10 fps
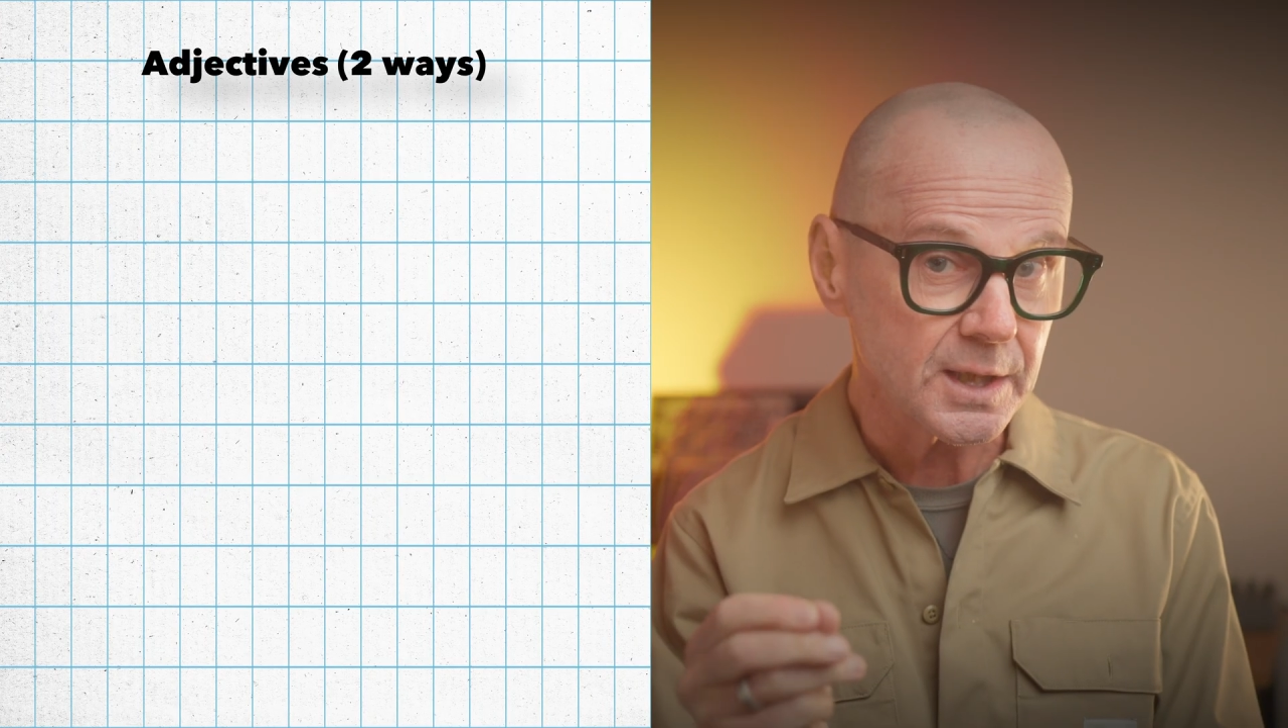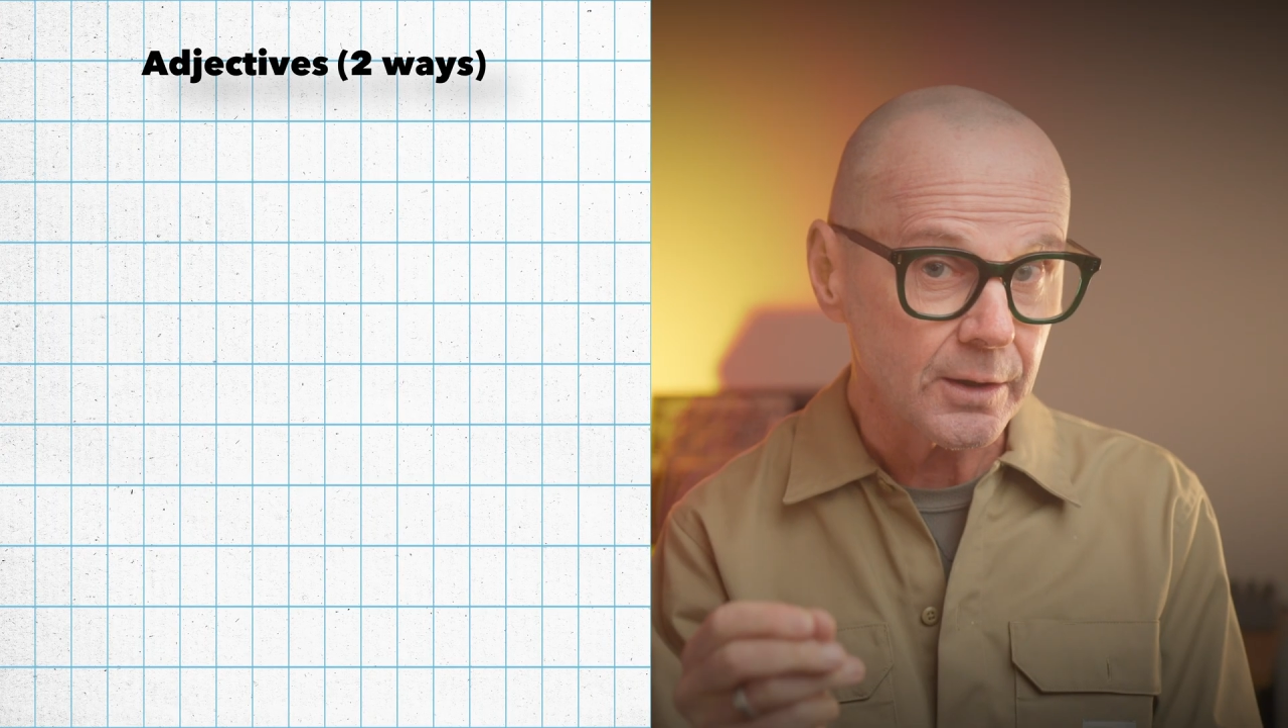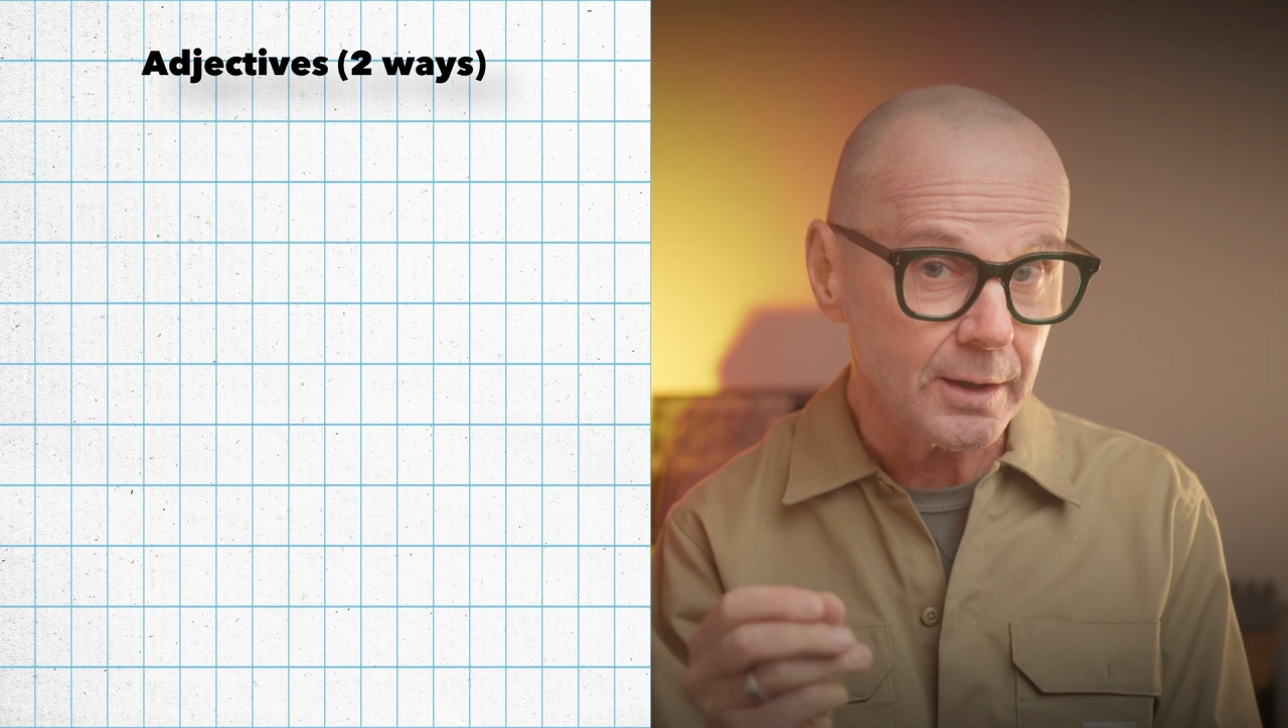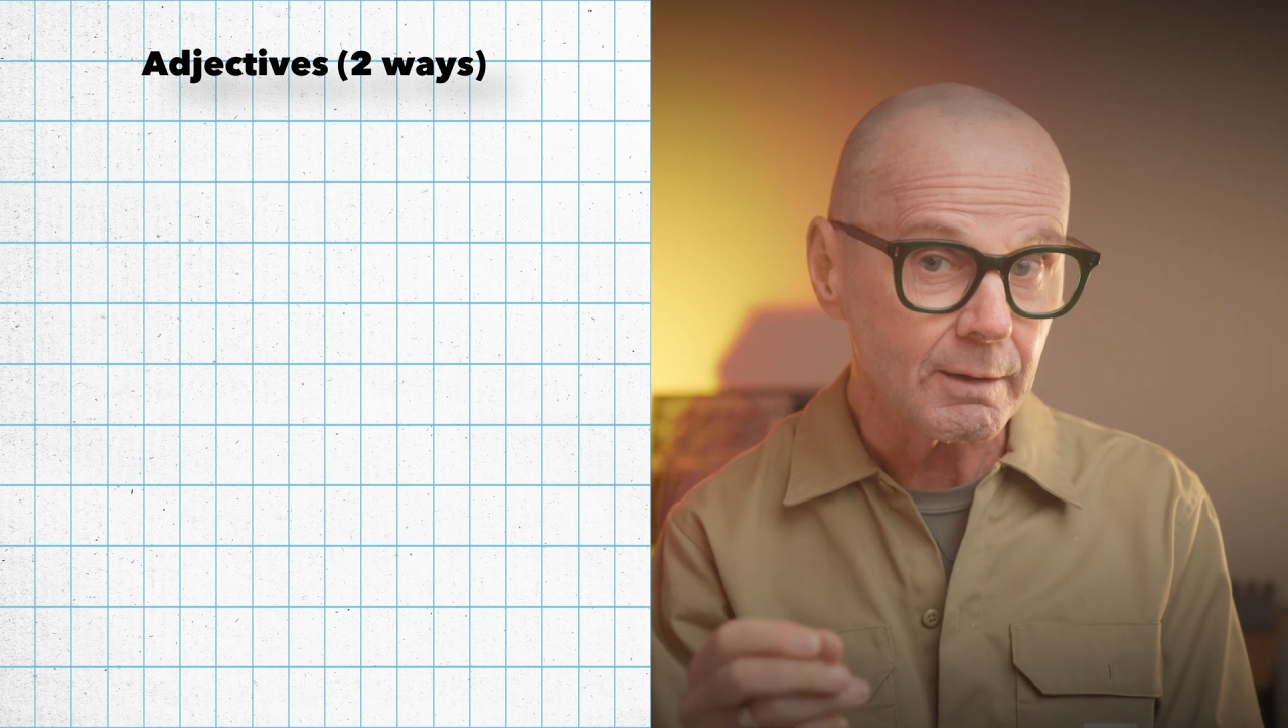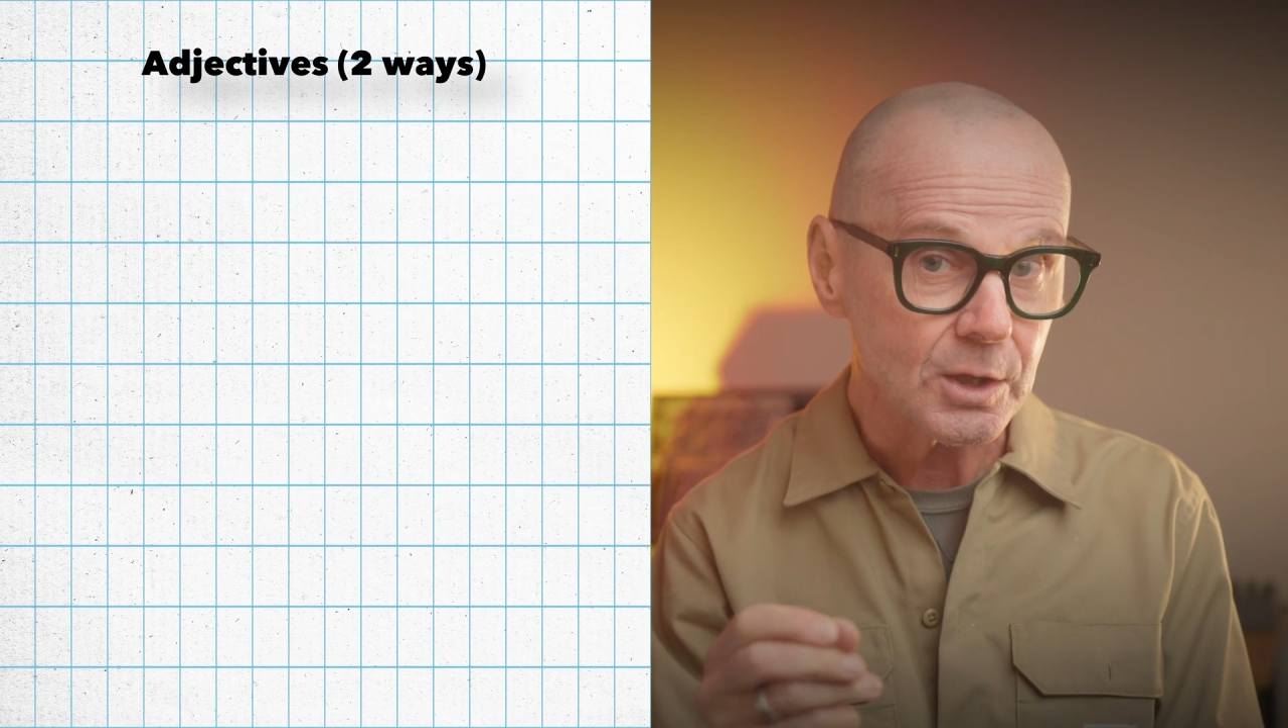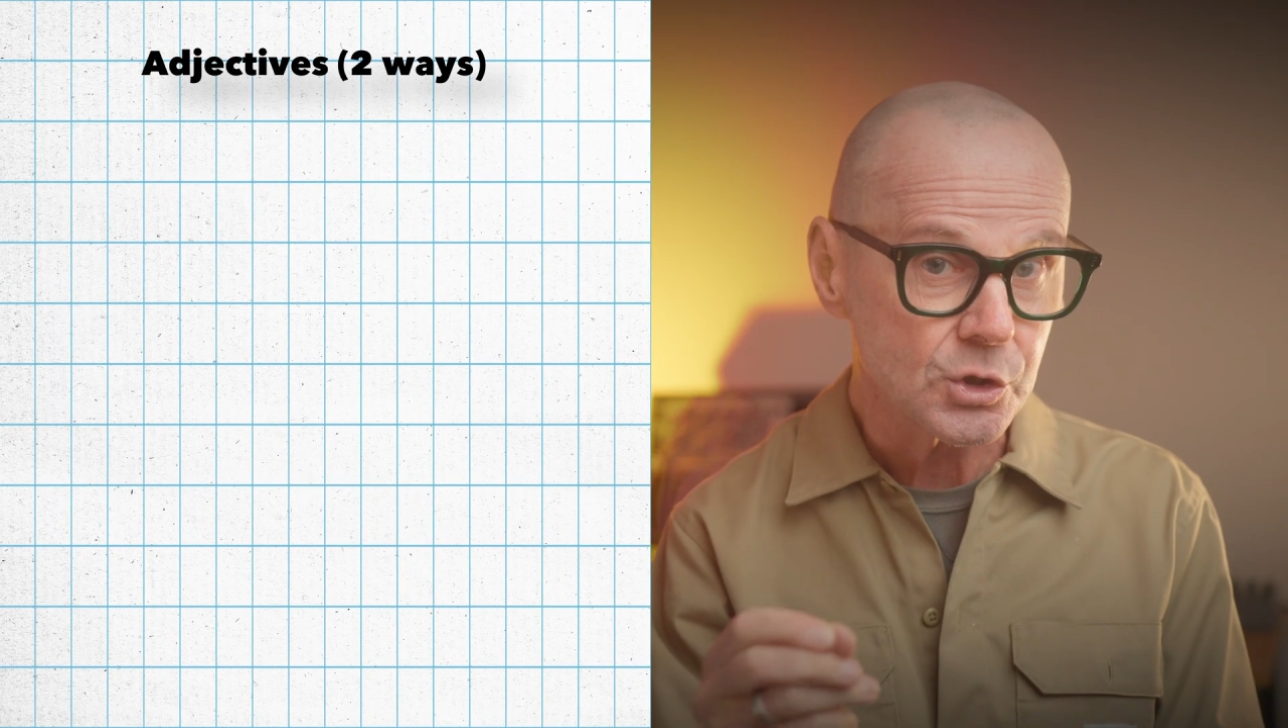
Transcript: that there are